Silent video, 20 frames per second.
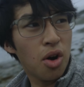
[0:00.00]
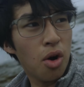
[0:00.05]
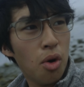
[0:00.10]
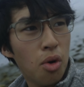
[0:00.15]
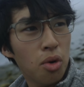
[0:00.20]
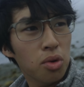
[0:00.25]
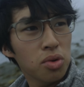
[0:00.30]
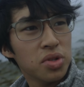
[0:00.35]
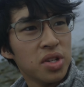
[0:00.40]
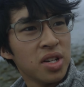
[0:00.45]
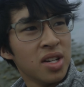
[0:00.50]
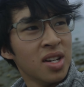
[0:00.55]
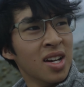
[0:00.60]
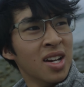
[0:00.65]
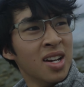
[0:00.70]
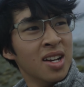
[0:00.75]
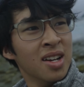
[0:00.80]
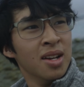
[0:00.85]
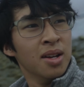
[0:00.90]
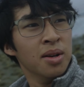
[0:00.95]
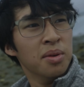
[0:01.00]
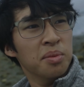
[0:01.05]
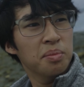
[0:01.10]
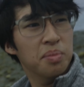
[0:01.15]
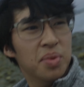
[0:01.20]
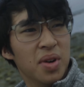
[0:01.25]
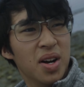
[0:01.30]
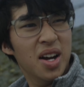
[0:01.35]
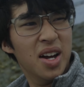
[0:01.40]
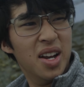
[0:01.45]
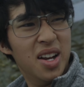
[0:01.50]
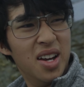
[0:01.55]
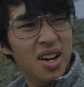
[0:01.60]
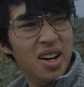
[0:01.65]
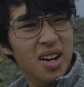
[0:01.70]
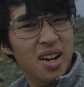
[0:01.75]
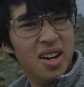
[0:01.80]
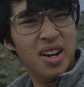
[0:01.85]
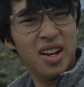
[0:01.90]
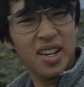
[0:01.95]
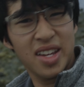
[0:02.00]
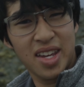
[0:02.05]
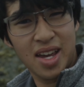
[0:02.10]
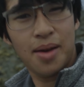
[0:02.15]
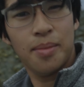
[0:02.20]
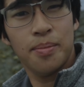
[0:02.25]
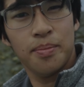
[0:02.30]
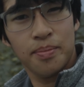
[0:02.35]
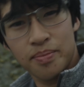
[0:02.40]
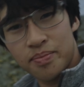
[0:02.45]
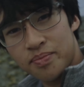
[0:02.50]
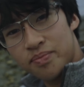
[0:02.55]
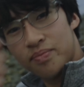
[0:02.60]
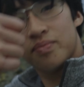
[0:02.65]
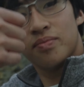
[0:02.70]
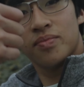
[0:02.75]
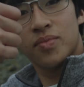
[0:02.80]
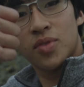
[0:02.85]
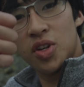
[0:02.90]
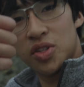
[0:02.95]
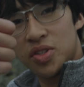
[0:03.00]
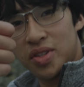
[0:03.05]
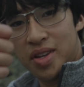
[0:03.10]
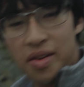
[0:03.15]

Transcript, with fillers: of cold, but uh, yeah, good